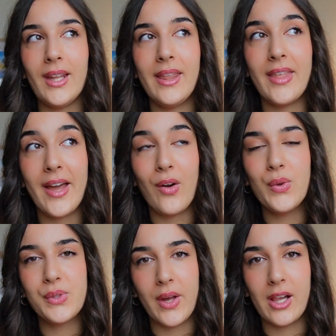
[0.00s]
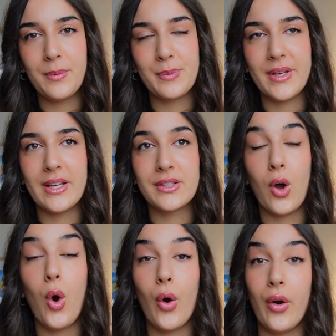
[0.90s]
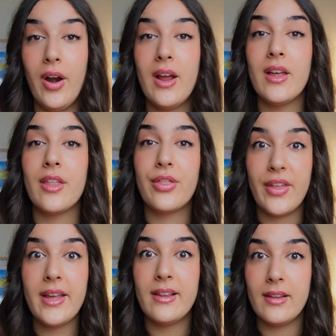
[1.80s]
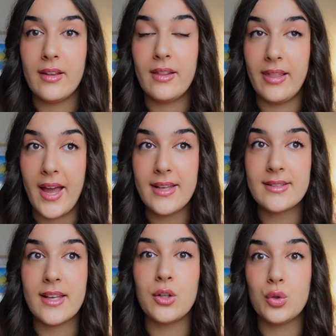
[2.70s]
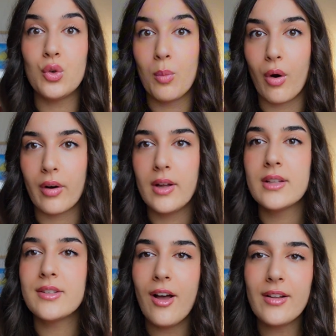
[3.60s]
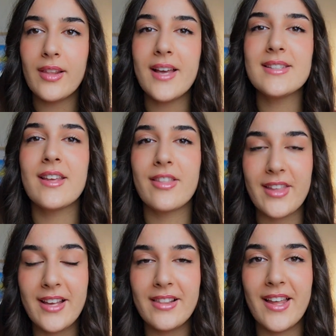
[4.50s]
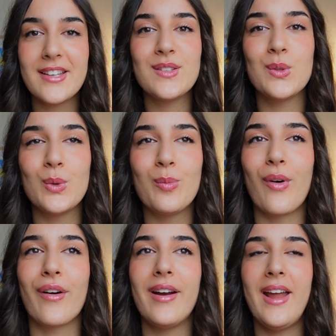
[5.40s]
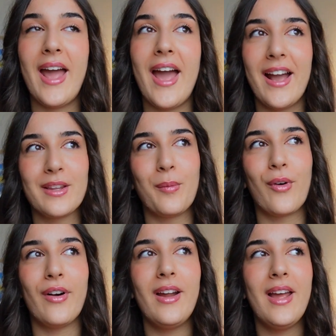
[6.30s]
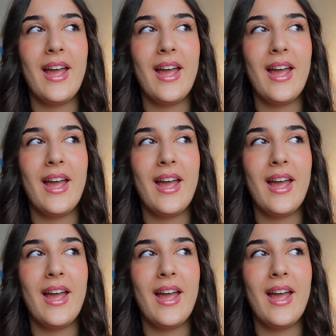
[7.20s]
And that also helps, because, or think less and do more. Talk less, think less, do more, act more.